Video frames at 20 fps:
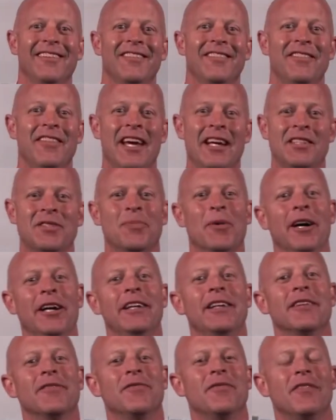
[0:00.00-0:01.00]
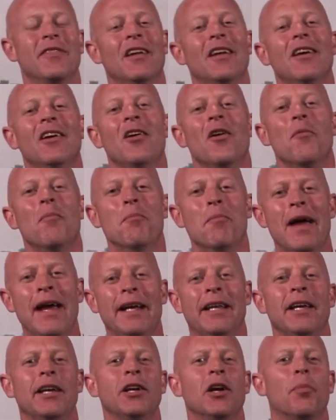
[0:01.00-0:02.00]
Thanks, Mike.
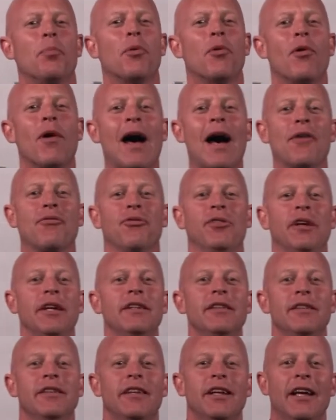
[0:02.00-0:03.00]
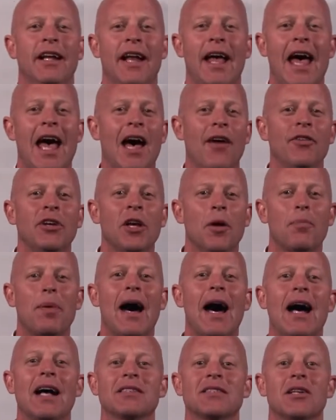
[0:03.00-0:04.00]
Making a profit and having a
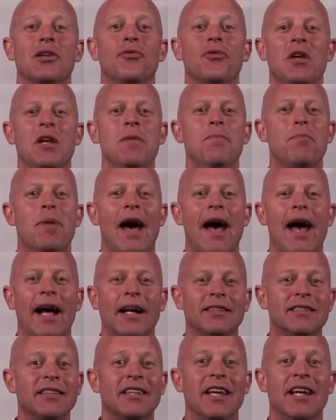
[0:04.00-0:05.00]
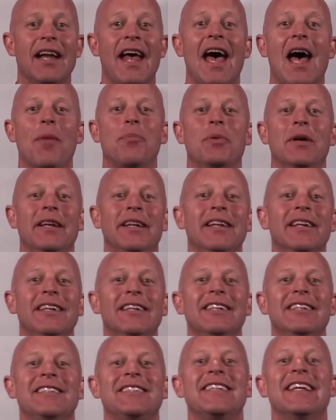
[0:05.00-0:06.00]
positive impact can happen
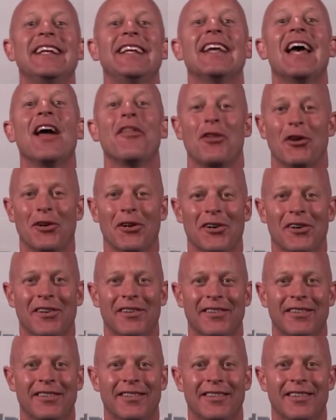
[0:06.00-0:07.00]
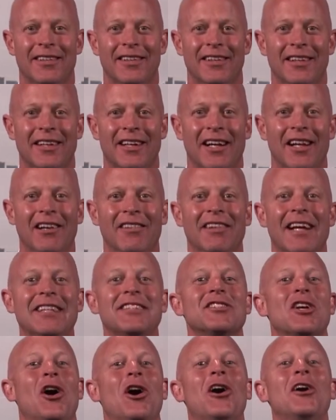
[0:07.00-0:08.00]
together.
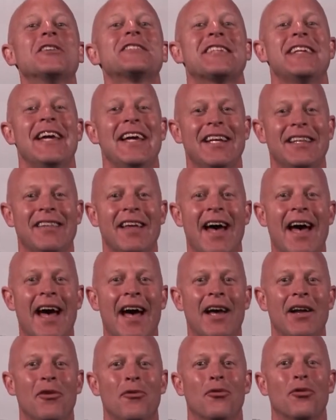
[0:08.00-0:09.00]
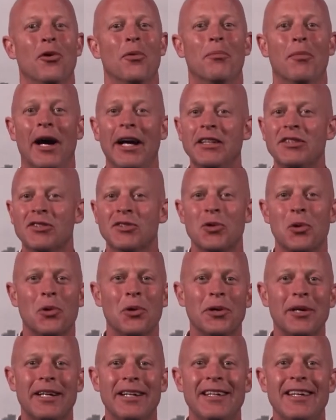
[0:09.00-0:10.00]
Let's all take that from Mike's
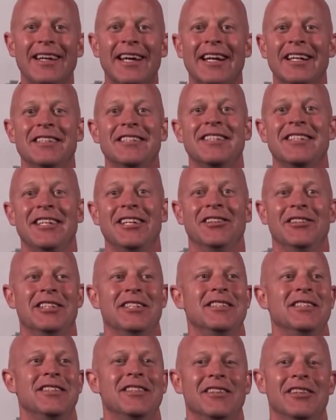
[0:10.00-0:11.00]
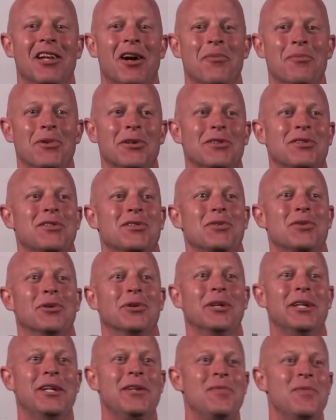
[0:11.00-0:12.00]
story and Zeeland Lumber's
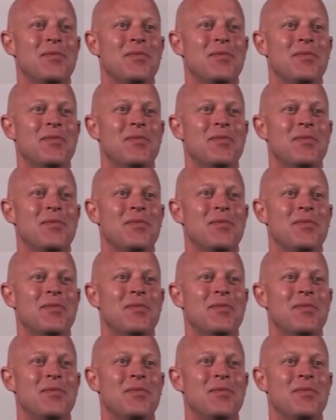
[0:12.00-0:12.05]
story.